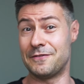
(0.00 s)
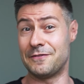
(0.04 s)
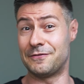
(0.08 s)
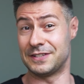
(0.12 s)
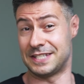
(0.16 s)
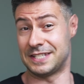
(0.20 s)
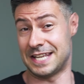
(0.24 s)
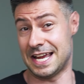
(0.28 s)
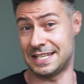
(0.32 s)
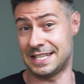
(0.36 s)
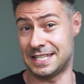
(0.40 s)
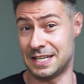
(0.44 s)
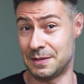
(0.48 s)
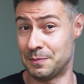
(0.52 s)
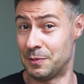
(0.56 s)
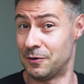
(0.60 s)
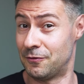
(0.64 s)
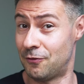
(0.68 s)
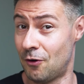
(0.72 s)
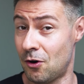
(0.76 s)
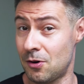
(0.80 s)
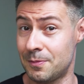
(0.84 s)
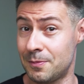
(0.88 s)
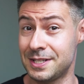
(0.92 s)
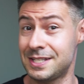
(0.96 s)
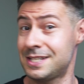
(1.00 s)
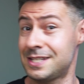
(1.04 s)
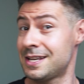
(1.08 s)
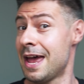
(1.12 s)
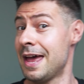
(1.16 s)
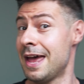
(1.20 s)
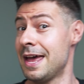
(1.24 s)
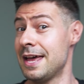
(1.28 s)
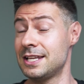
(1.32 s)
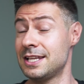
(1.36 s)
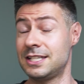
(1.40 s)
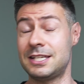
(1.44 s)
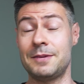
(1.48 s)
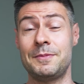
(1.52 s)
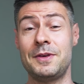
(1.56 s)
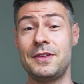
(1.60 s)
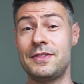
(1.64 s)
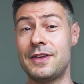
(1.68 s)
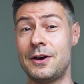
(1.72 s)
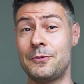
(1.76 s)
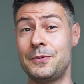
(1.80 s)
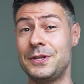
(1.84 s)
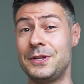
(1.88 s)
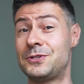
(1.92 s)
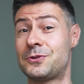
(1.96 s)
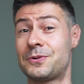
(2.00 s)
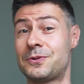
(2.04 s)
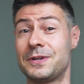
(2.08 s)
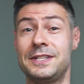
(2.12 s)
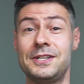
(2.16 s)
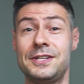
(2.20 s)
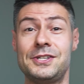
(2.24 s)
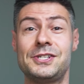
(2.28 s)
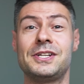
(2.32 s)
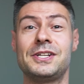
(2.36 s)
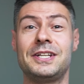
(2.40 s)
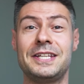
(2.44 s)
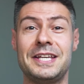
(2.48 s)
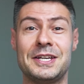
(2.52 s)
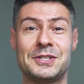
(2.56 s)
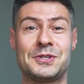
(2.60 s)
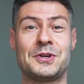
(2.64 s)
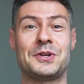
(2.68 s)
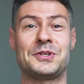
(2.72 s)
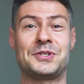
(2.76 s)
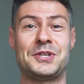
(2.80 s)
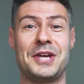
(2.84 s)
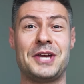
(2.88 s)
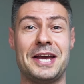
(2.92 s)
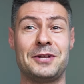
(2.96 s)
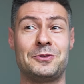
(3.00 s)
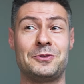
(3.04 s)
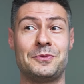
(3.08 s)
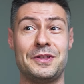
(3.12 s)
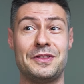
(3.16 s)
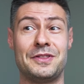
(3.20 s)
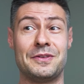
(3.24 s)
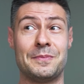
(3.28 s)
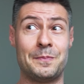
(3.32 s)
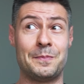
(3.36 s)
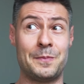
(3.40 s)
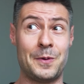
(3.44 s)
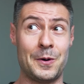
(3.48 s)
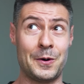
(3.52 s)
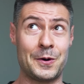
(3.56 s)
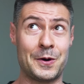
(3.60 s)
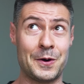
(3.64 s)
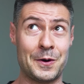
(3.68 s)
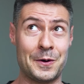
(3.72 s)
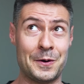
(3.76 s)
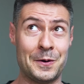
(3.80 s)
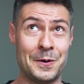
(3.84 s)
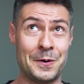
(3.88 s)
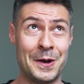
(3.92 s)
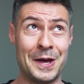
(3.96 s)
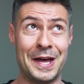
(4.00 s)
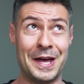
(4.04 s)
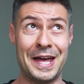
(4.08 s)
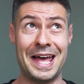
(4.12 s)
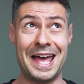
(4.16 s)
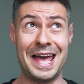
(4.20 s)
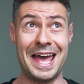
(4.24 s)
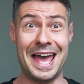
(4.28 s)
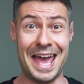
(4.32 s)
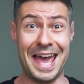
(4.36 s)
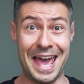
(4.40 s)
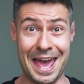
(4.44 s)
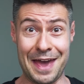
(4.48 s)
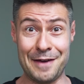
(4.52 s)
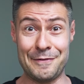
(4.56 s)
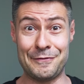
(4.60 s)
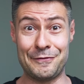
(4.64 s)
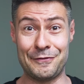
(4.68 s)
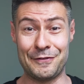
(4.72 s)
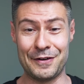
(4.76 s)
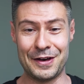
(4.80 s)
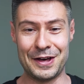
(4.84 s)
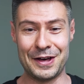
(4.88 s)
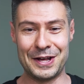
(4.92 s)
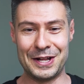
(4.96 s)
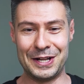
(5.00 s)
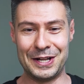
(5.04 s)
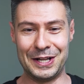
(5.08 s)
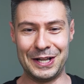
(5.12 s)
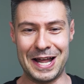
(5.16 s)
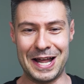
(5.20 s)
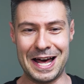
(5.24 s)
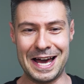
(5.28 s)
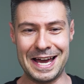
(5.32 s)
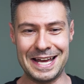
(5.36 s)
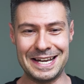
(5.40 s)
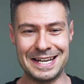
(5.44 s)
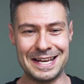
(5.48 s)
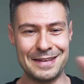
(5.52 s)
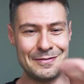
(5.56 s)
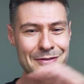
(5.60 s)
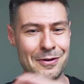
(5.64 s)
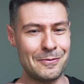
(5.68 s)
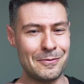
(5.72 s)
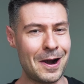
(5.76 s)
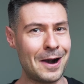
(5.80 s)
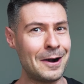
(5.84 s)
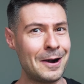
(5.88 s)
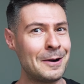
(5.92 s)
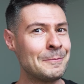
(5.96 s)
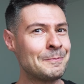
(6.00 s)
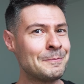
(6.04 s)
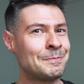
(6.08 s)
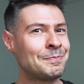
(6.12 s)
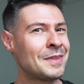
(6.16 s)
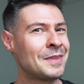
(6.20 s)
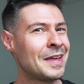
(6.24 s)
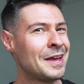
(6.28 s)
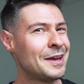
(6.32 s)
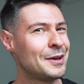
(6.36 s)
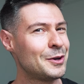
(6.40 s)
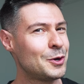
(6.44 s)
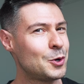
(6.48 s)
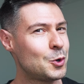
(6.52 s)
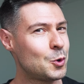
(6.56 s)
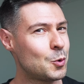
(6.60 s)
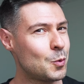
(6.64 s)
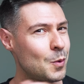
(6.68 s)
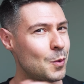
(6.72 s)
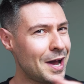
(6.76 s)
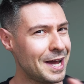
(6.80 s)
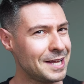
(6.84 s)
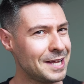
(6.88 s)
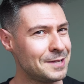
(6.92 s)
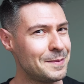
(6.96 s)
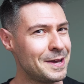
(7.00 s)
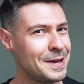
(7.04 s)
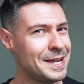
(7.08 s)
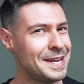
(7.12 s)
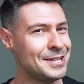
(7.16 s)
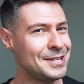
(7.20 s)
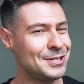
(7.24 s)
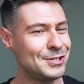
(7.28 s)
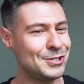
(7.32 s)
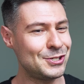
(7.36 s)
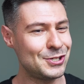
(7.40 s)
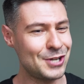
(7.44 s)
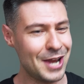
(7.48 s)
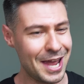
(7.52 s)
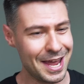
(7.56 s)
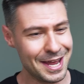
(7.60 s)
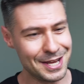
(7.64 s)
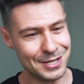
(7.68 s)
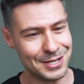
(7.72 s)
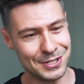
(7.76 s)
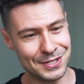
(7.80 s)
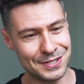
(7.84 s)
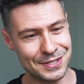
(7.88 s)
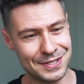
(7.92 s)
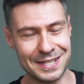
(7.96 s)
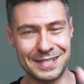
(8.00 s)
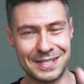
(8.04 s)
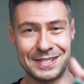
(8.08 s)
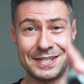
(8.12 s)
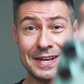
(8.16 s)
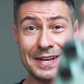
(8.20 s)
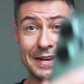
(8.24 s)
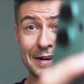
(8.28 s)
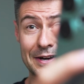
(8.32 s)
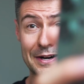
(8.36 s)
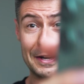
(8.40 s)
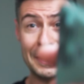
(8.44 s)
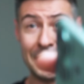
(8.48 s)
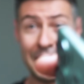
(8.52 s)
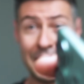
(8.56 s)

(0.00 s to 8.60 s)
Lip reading: fantastic performance, something that we traditionally associate with the Poco F line. And there are quite many changes this year.